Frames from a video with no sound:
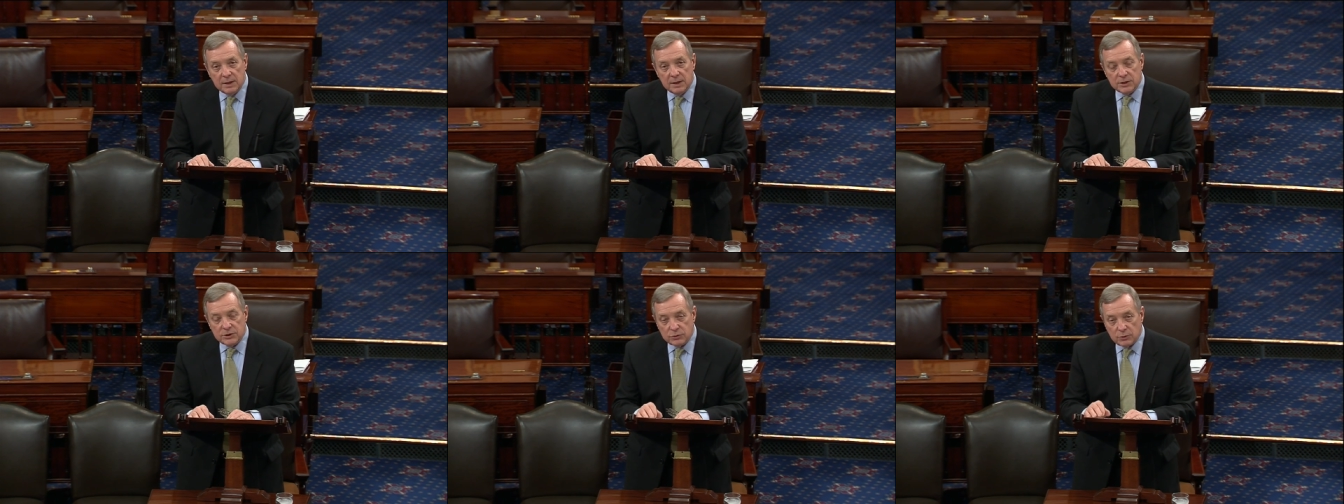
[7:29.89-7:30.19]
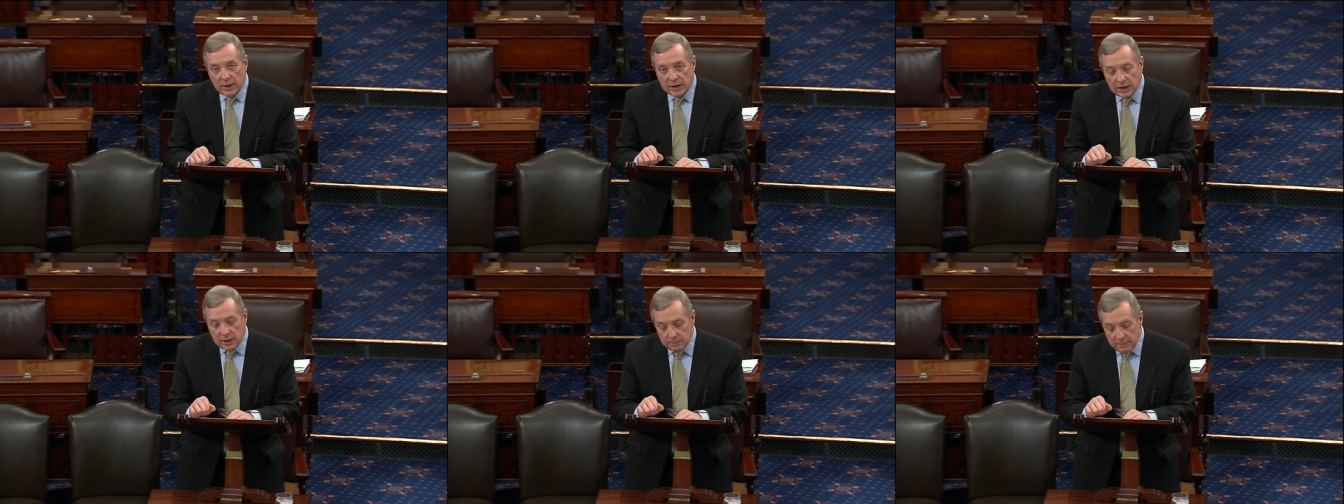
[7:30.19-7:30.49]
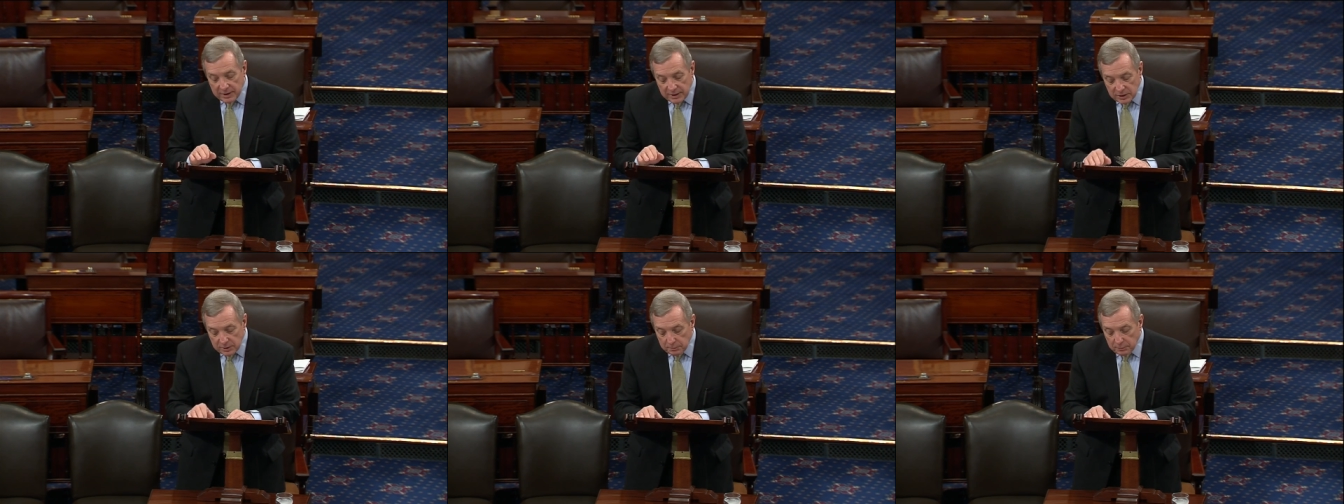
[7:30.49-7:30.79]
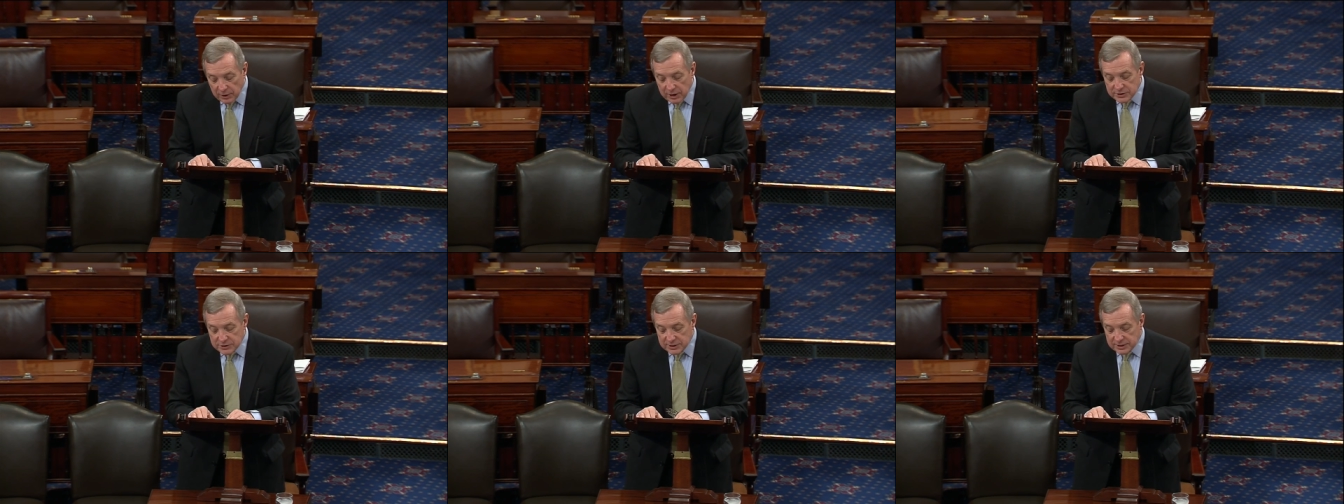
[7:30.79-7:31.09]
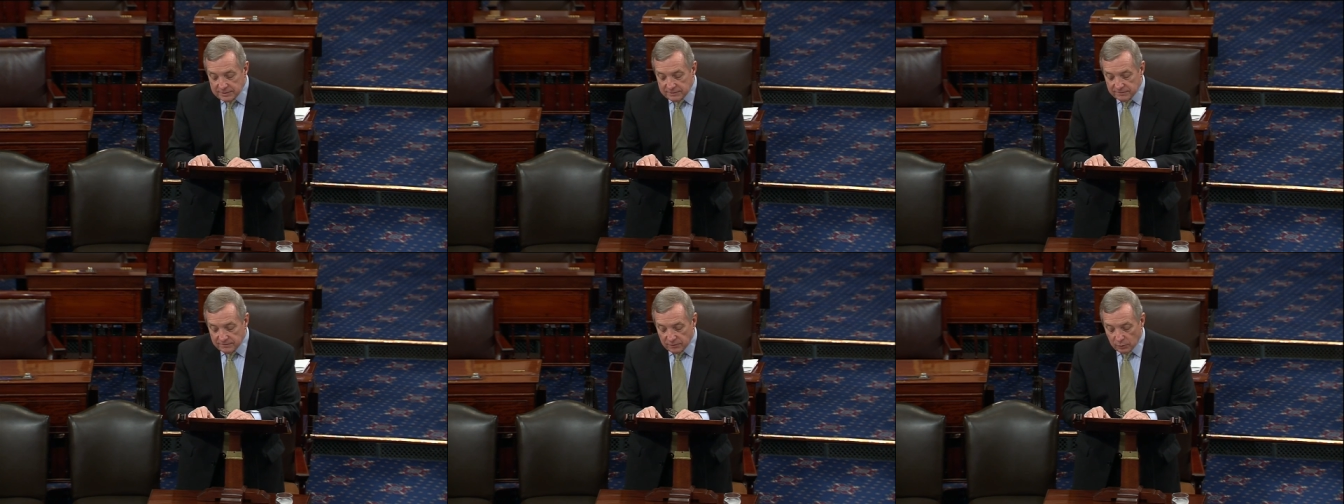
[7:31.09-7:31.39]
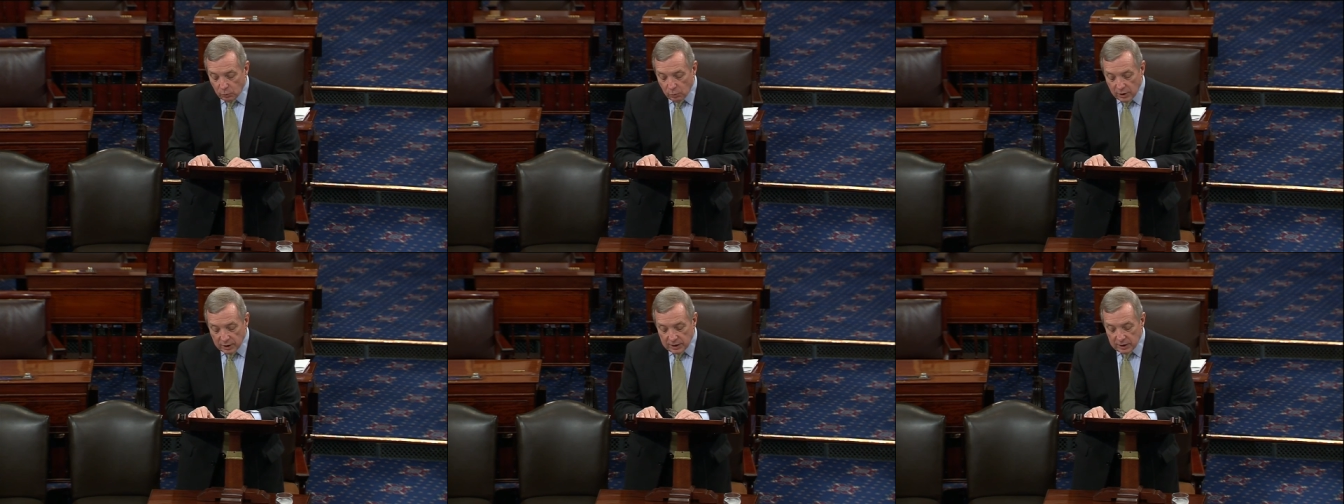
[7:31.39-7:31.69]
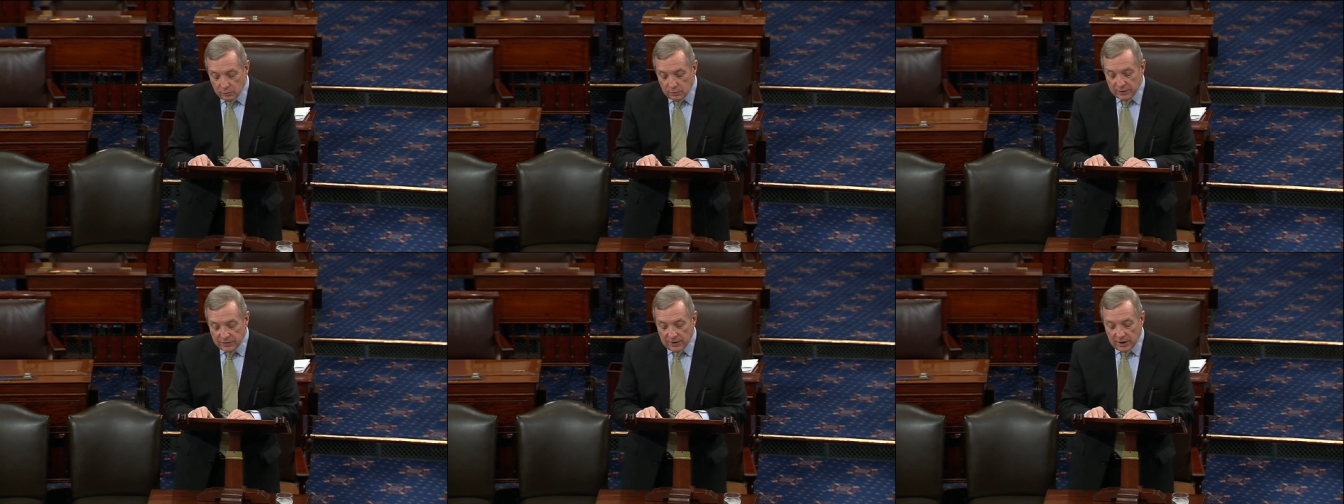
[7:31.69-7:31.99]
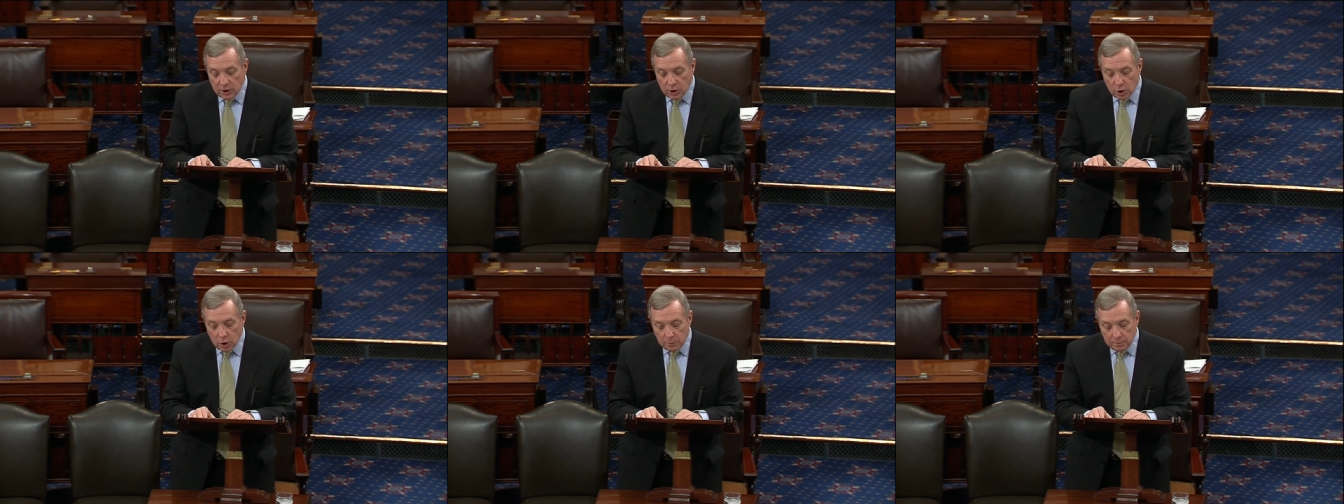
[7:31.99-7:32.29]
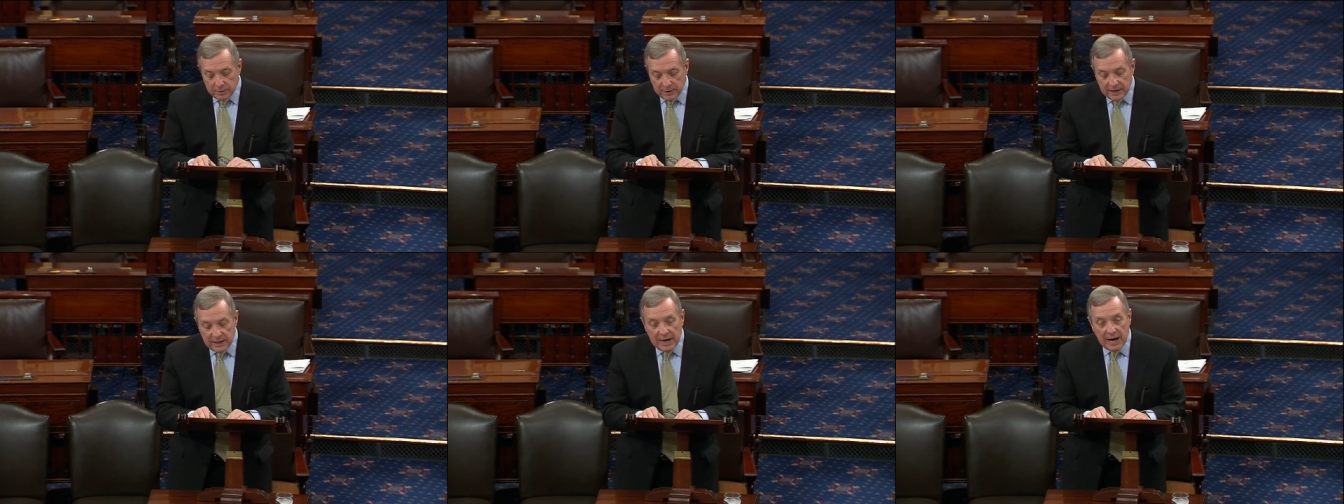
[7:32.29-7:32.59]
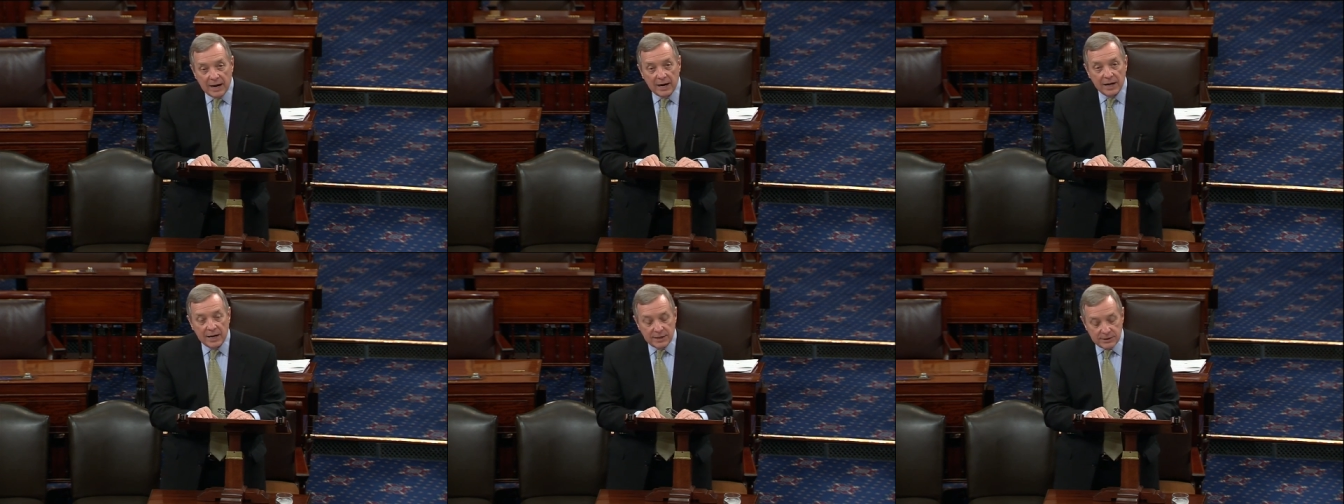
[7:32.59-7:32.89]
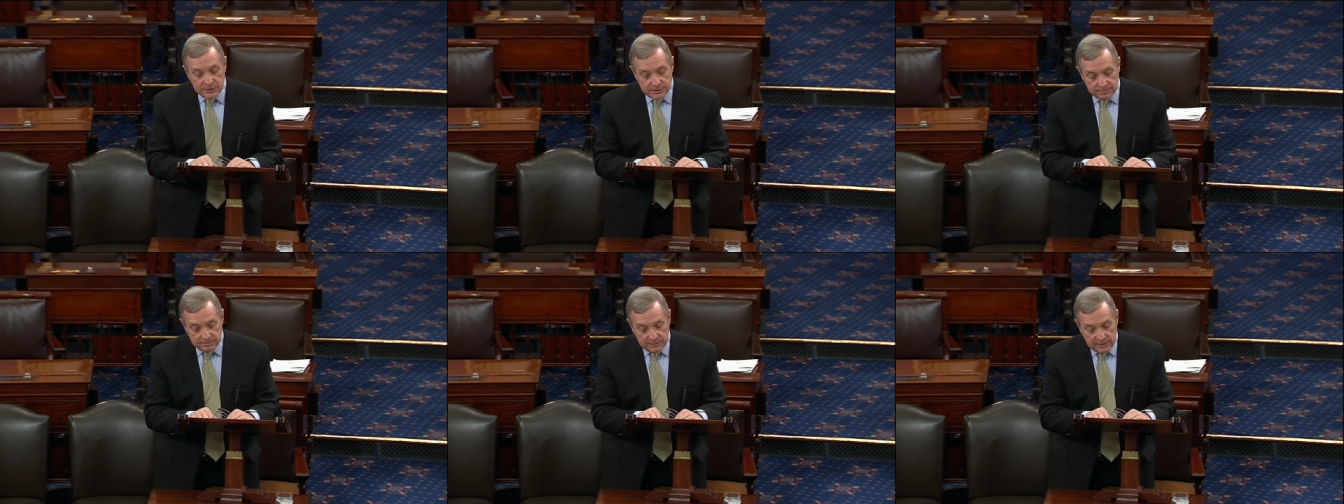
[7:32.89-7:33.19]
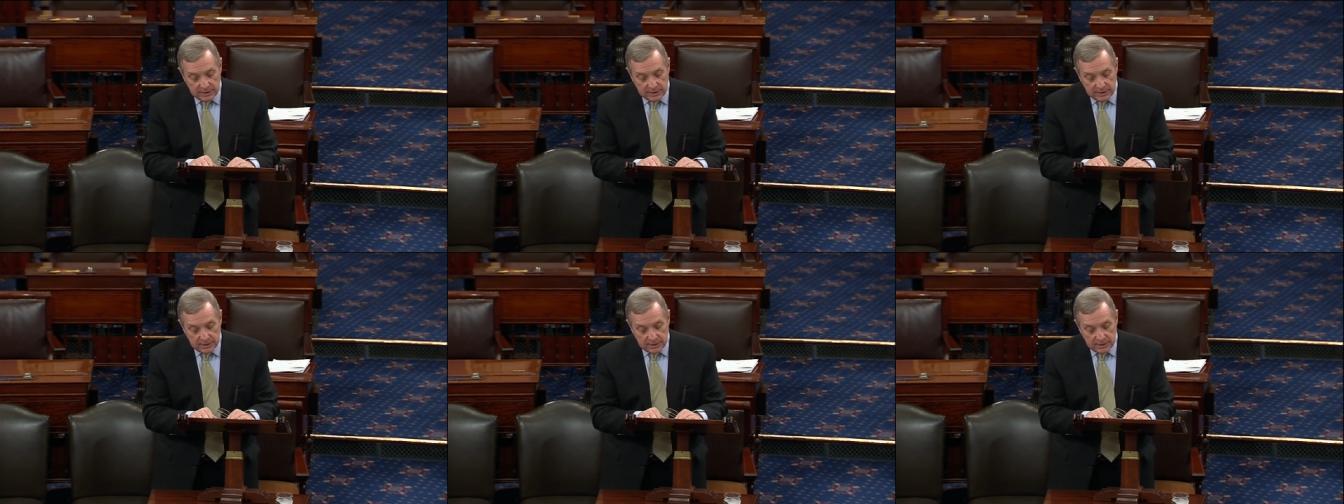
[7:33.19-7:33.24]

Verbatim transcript: So I commend the President for working with our European allies